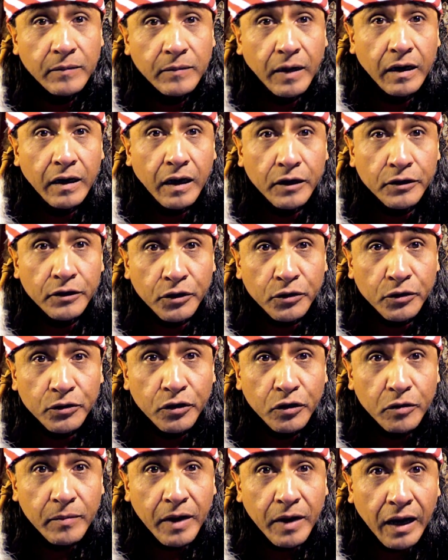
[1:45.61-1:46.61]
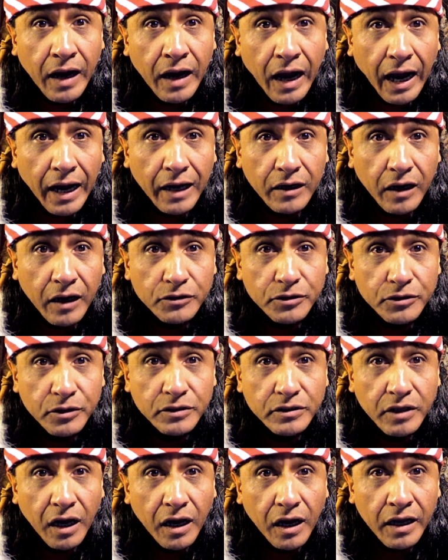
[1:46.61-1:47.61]
But on YouTube, I also
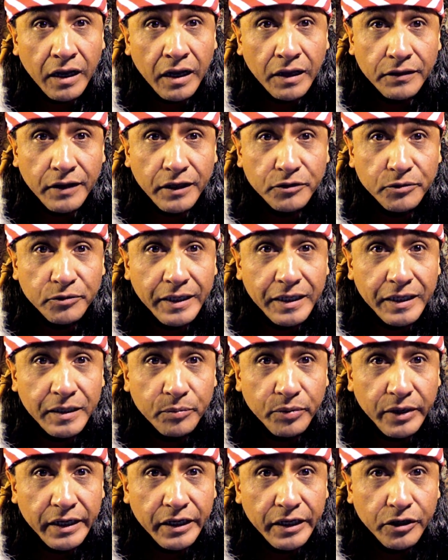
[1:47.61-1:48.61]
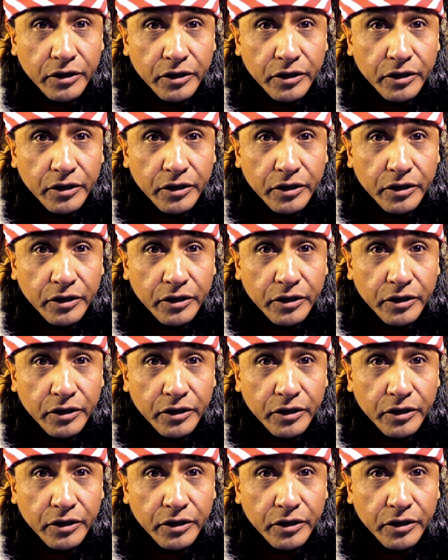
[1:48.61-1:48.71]
saw this really pretty